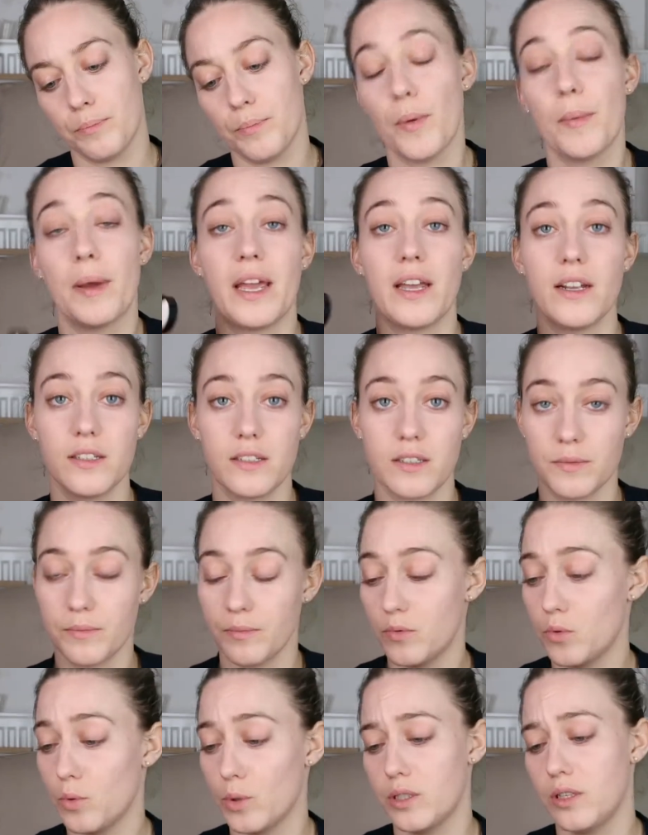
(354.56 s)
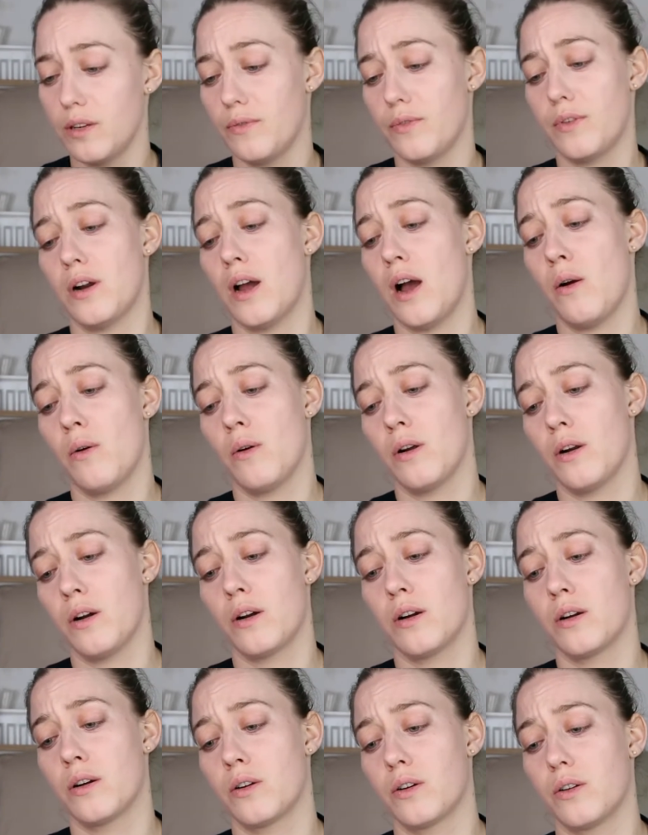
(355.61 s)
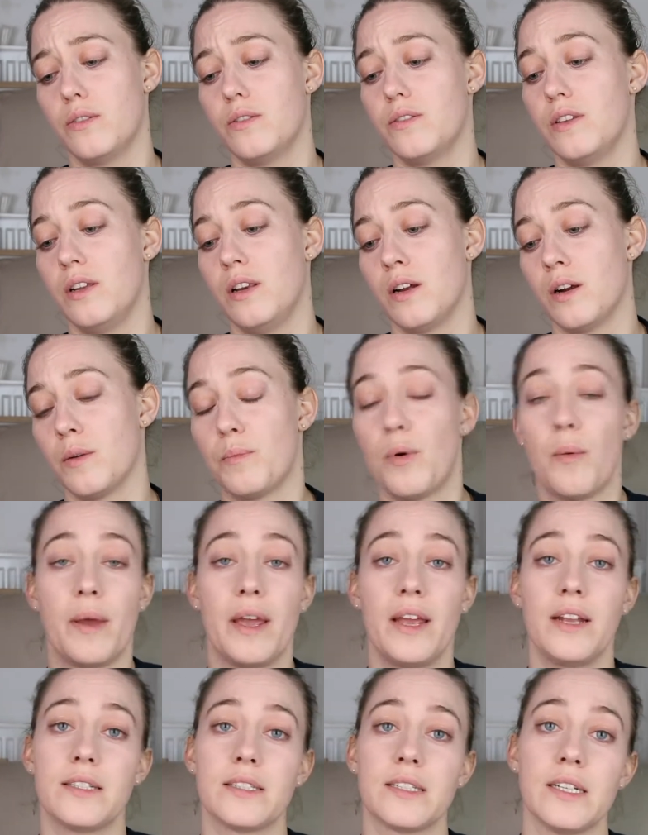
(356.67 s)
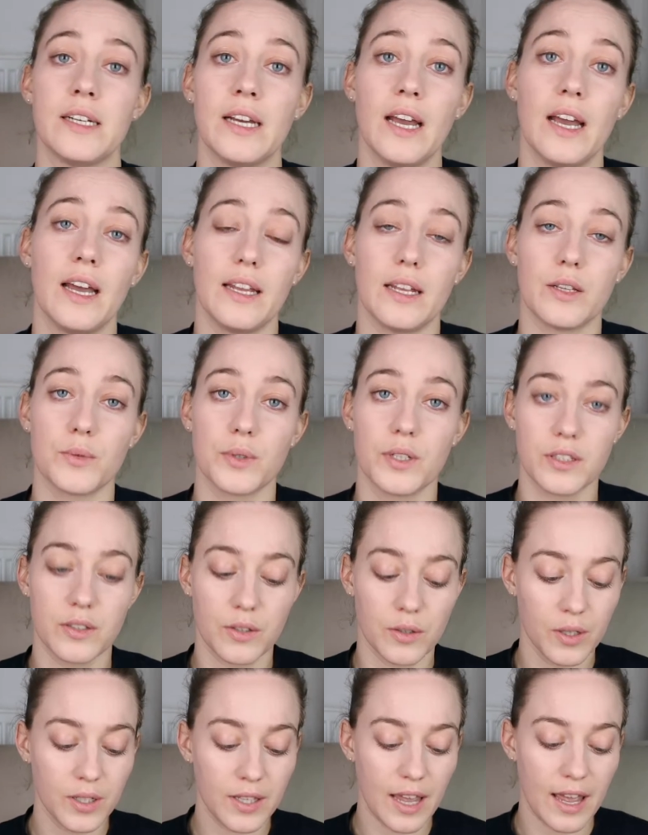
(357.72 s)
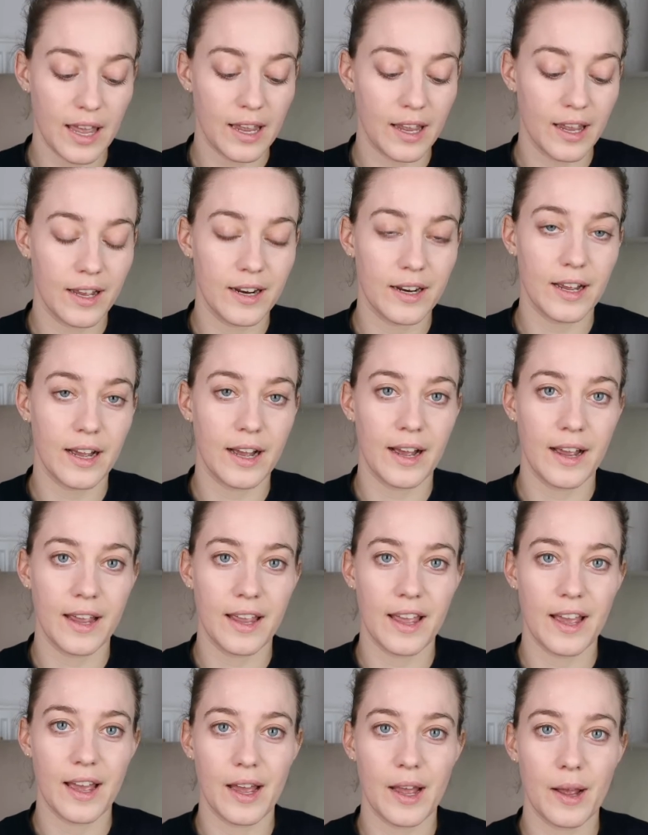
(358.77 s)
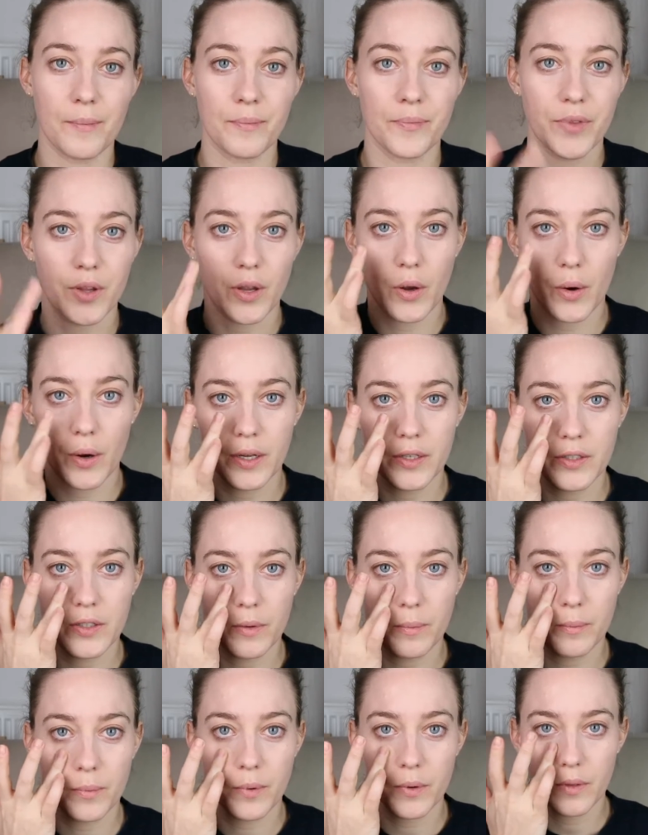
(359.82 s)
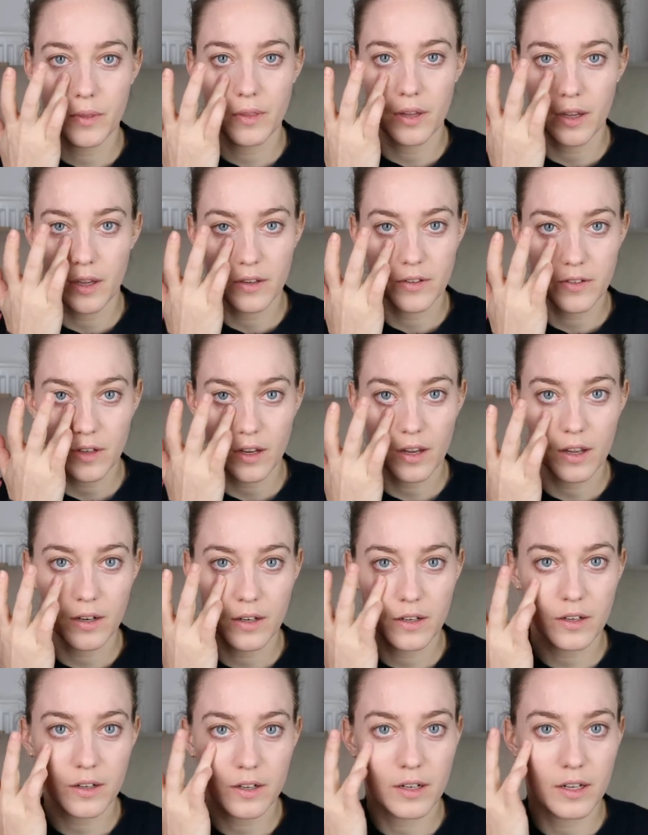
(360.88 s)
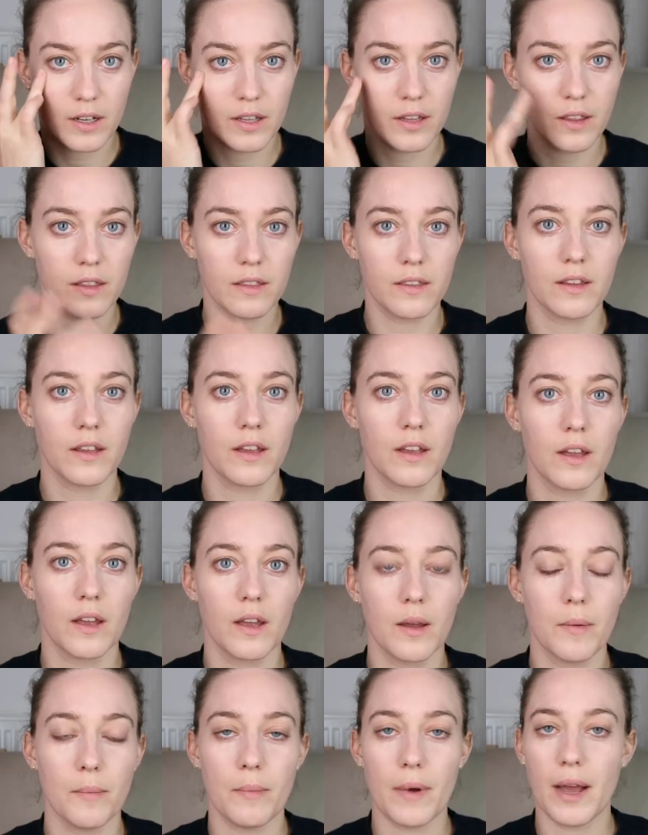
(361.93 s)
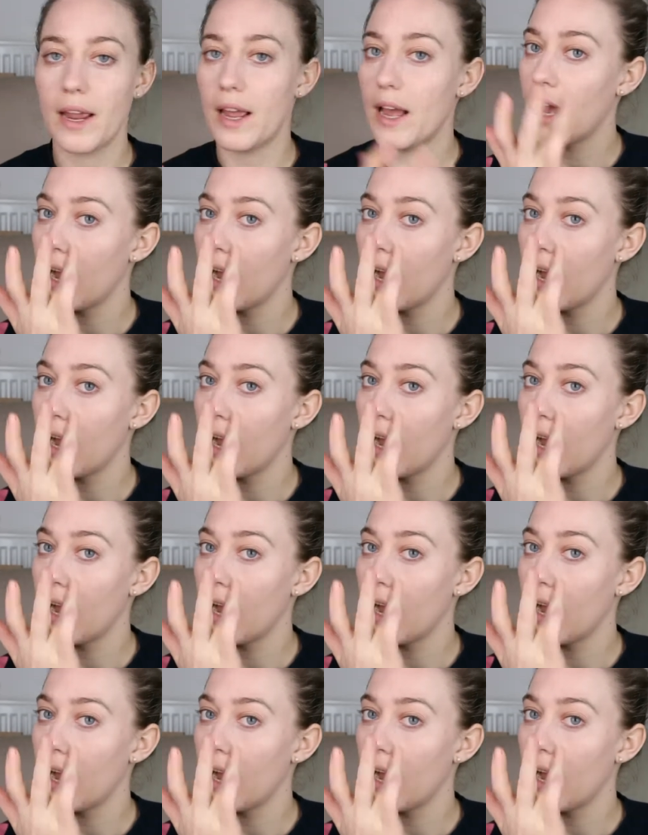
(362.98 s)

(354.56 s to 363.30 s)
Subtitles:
pomade, 24-hour concealer pomade, that's what it's called, and I am going to put this underneath my